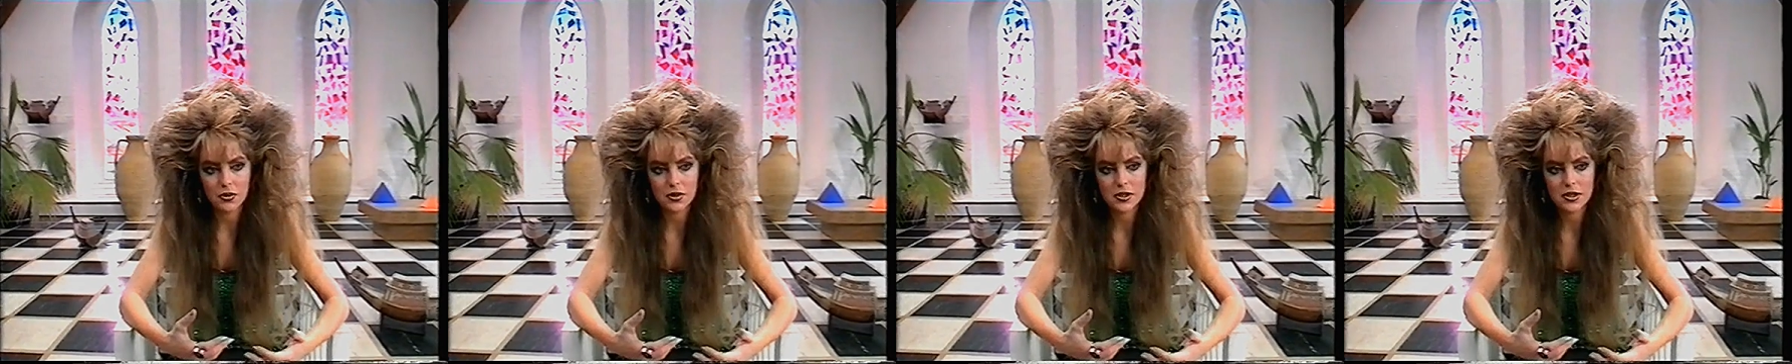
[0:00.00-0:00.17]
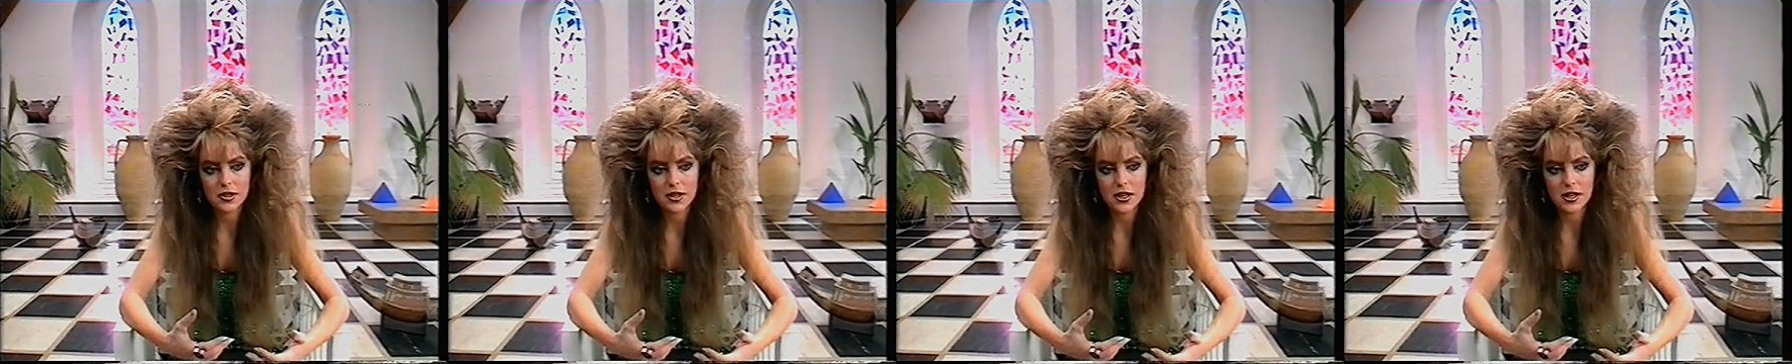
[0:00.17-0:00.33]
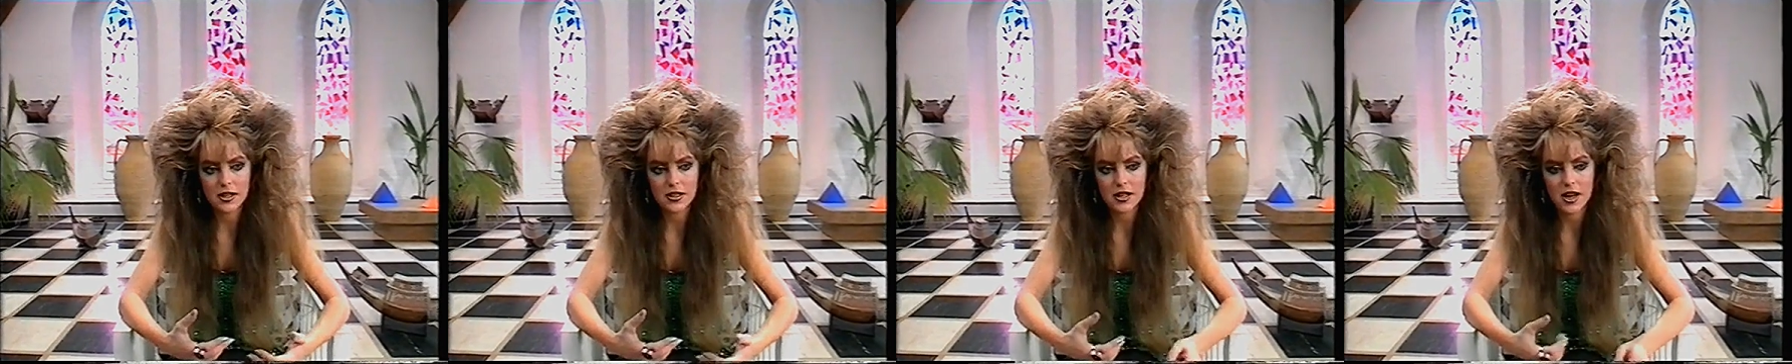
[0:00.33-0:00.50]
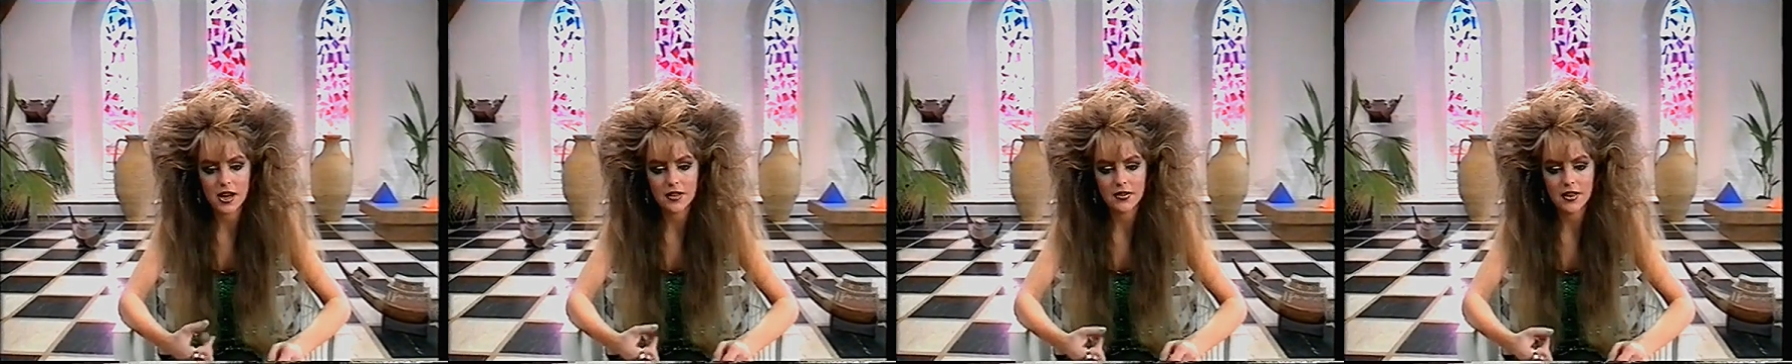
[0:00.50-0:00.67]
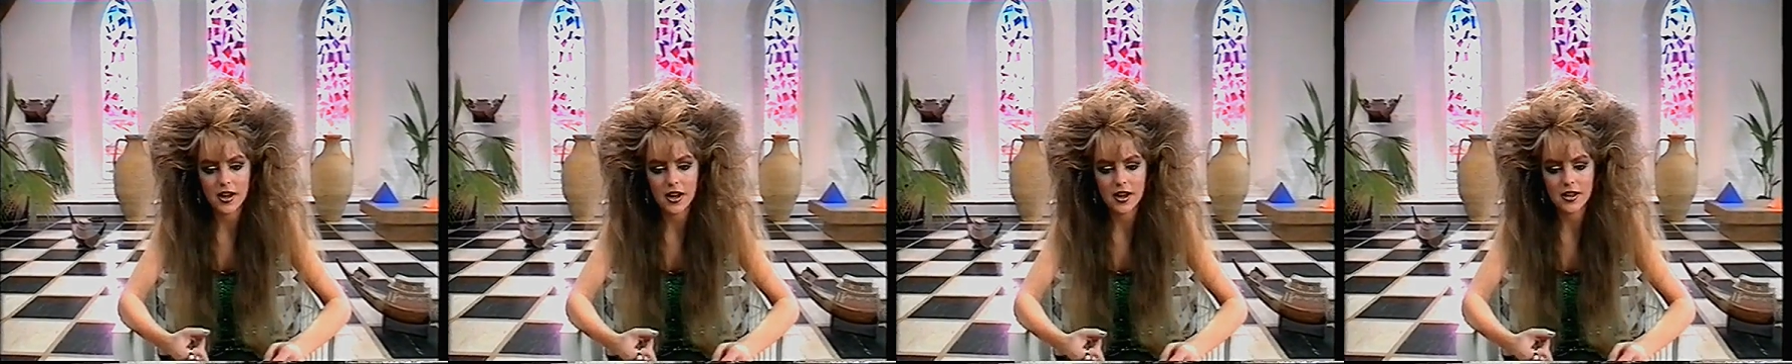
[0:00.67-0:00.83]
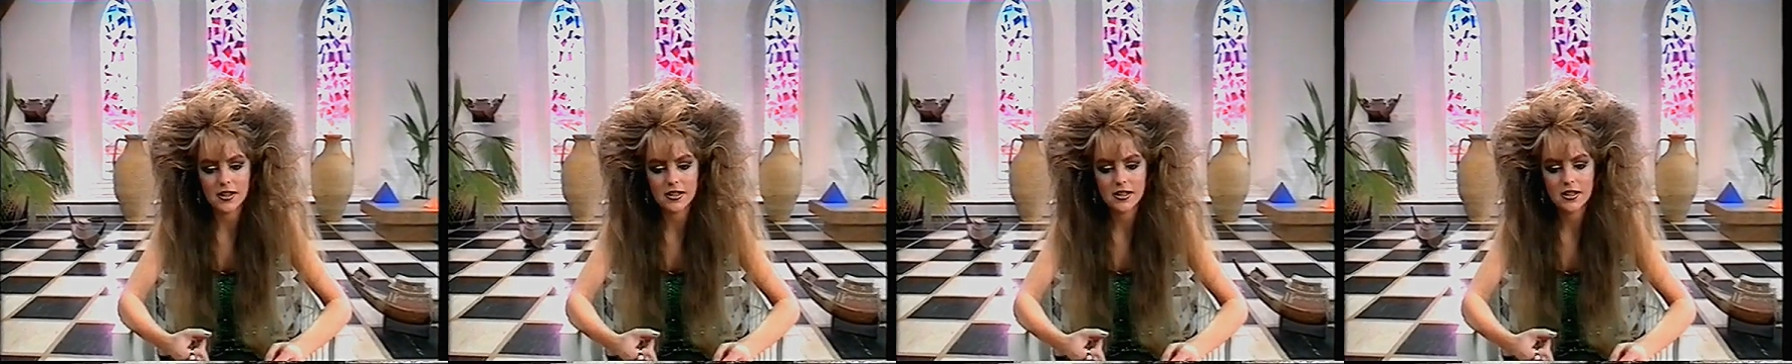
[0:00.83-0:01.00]
things like
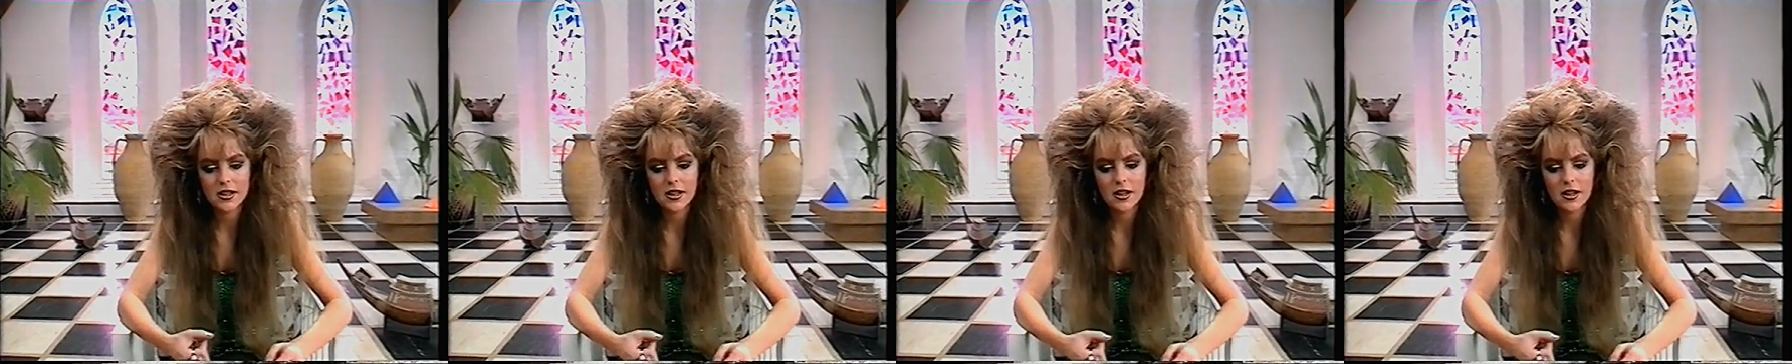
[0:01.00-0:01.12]
that.